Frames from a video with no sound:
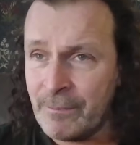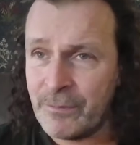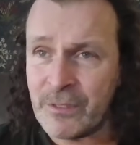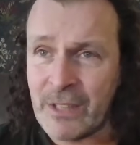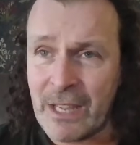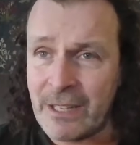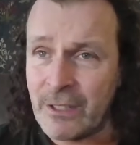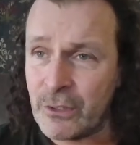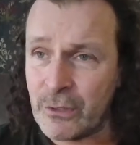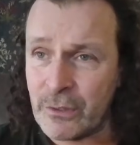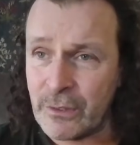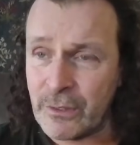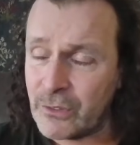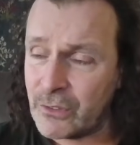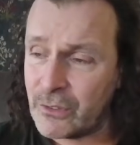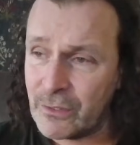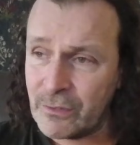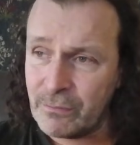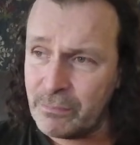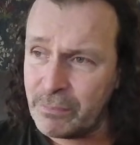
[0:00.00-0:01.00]

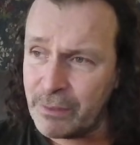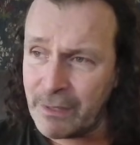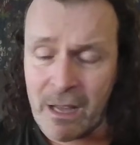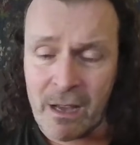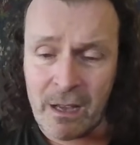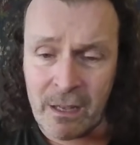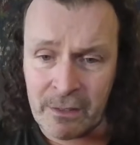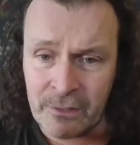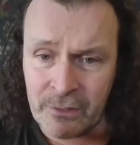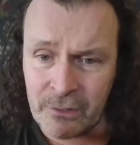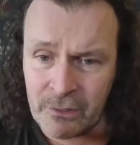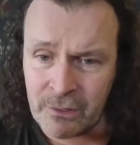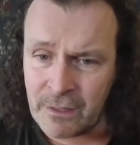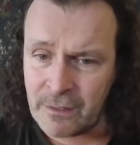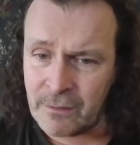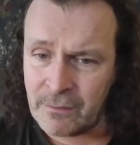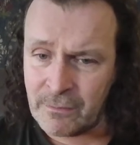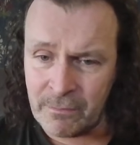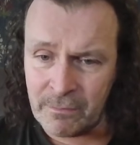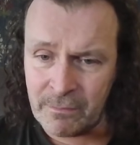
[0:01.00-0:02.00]
dangerous plants
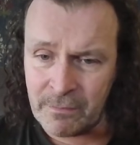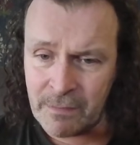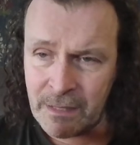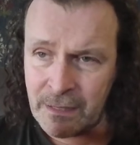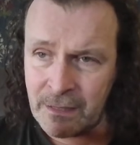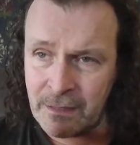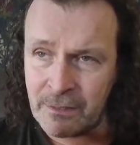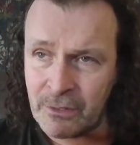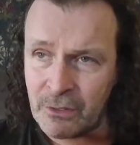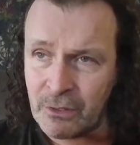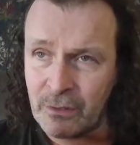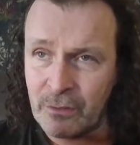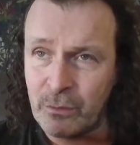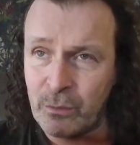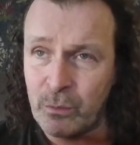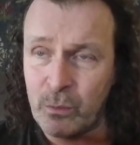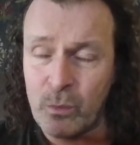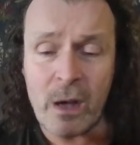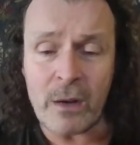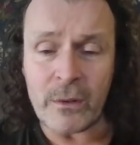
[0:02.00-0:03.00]
and sort
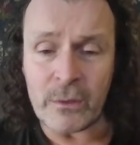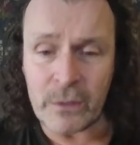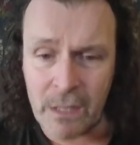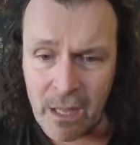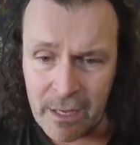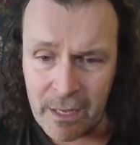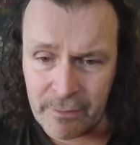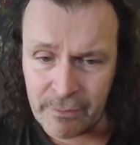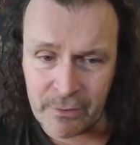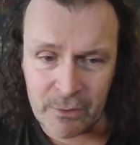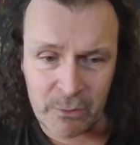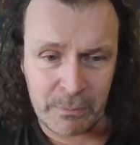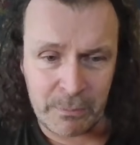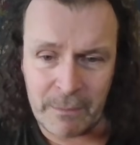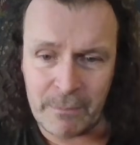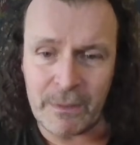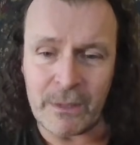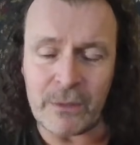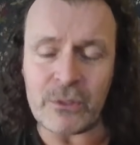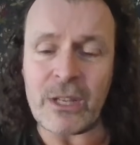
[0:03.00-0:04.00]
of wildlife that's
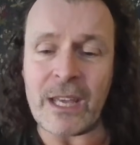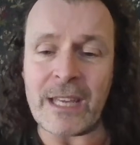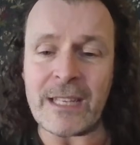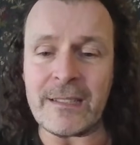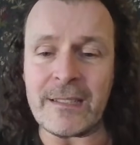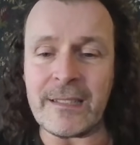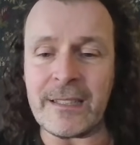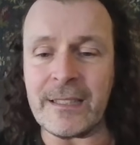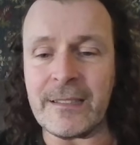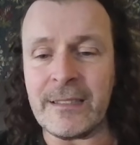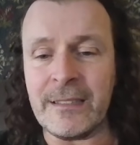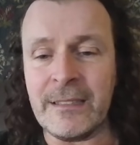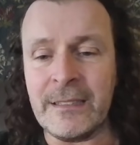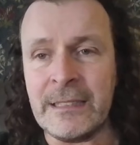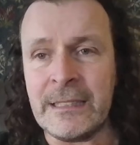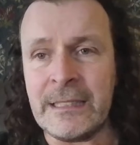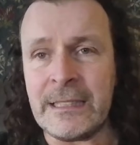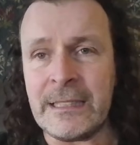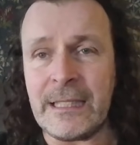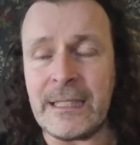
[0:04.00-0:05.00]
been mutated,
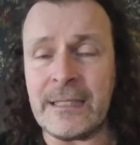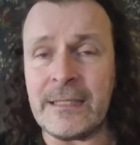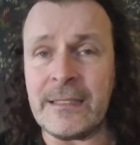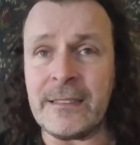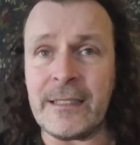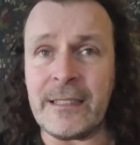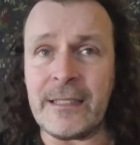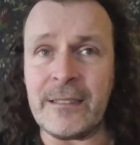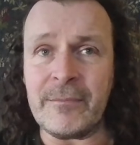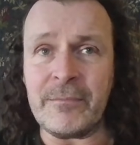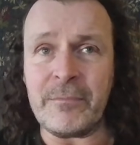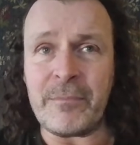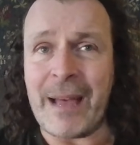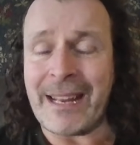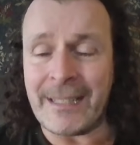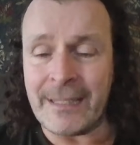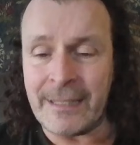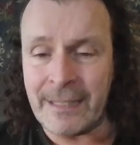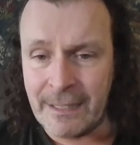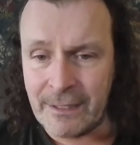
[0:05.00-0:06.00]
and
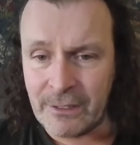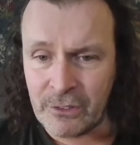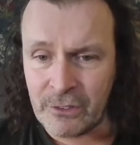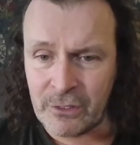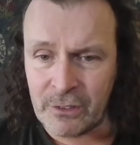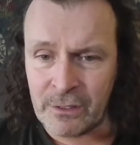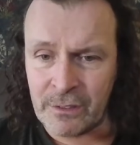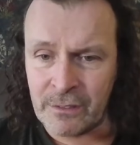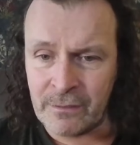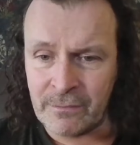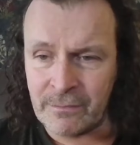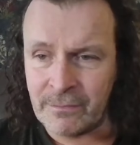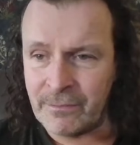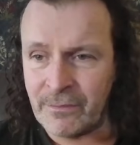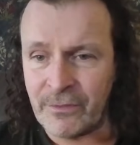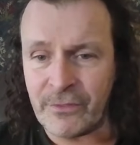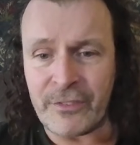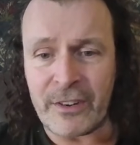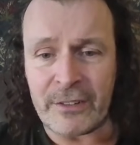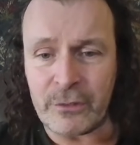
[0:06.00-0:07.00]
bandits and
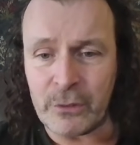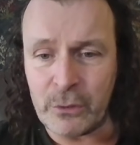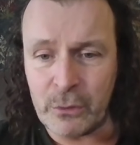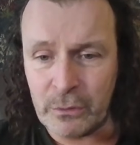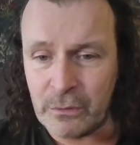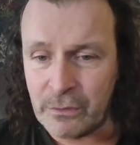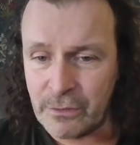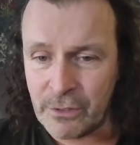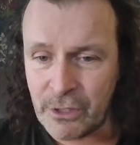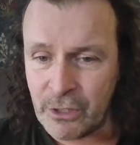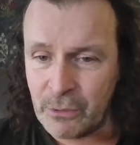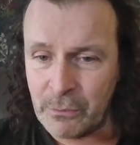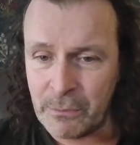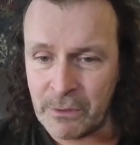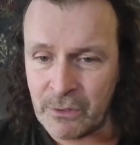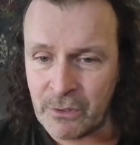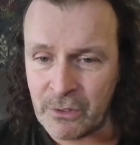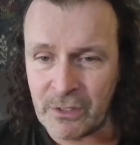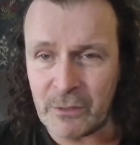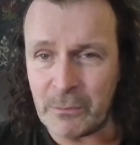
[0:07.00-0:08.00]
feral
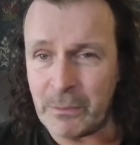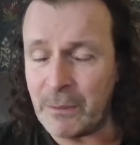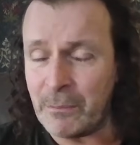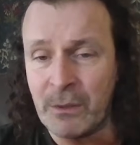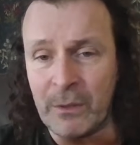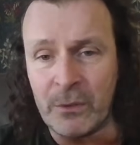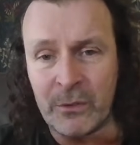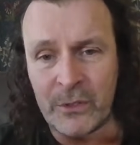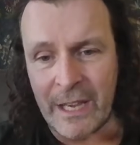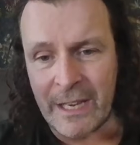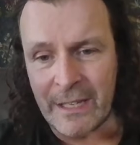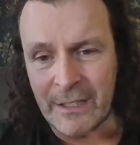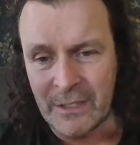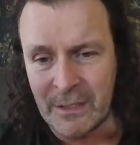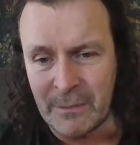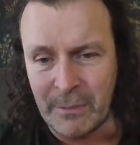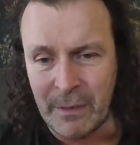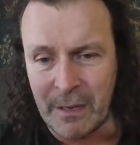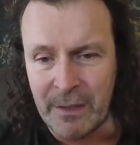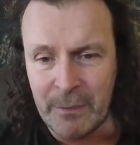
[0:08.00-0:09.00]
humans that have been
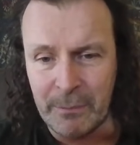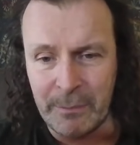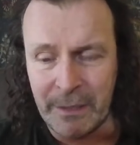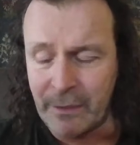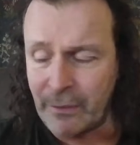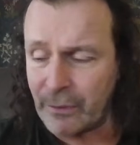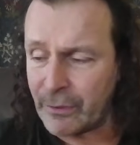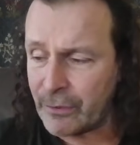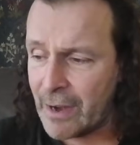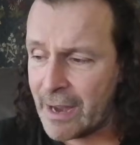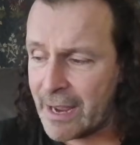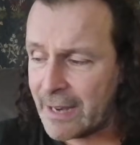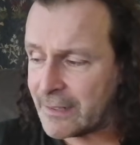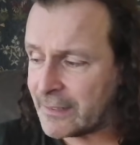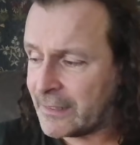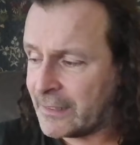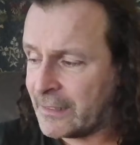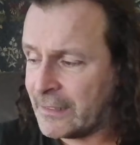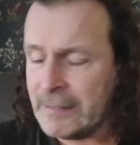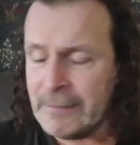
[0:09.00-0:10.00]
mutated by the big threat.
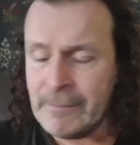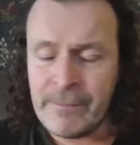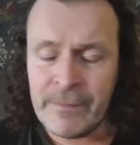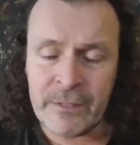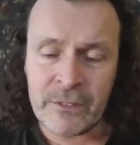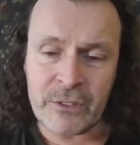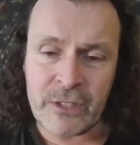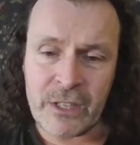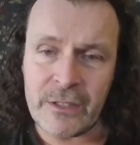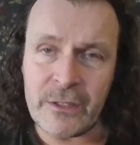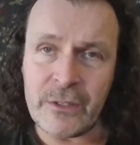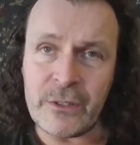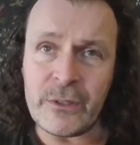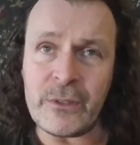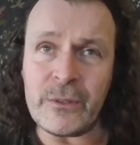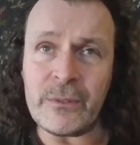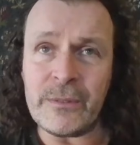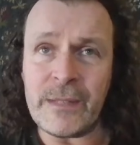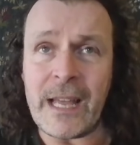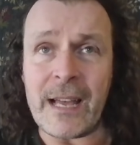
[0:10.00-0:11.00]

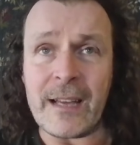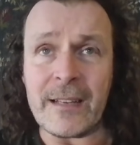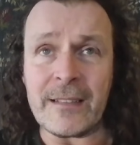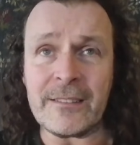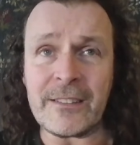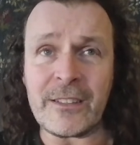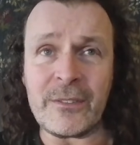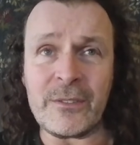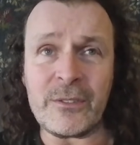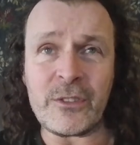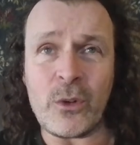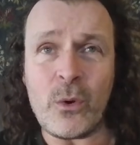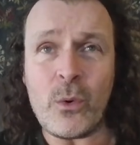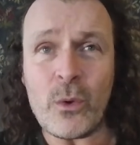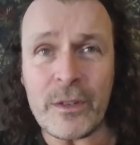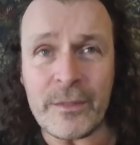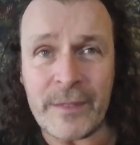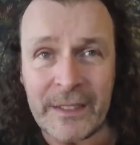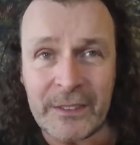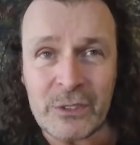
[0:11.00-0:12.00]
So yeah, so
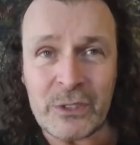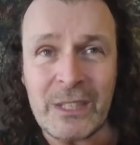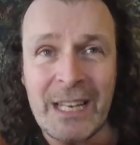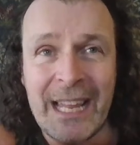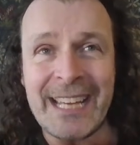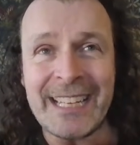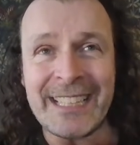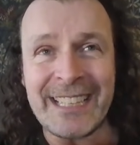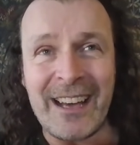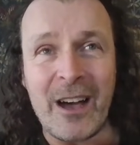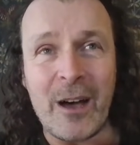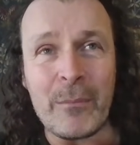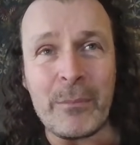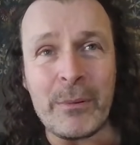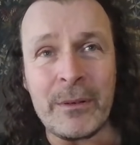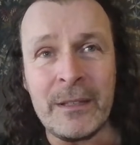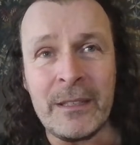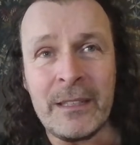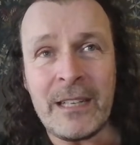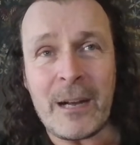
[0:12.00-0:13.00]
all of it's layered up.
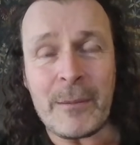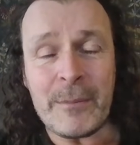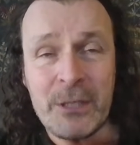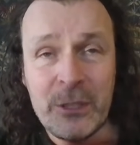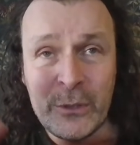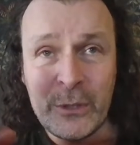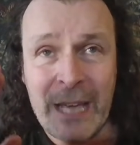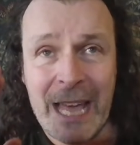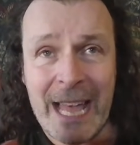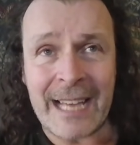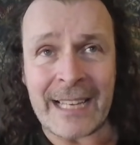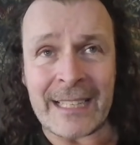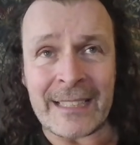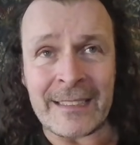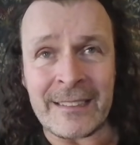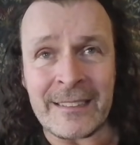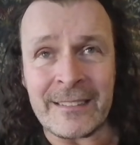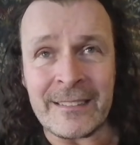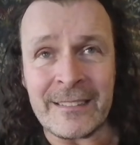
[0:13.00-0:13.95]
I mean, you can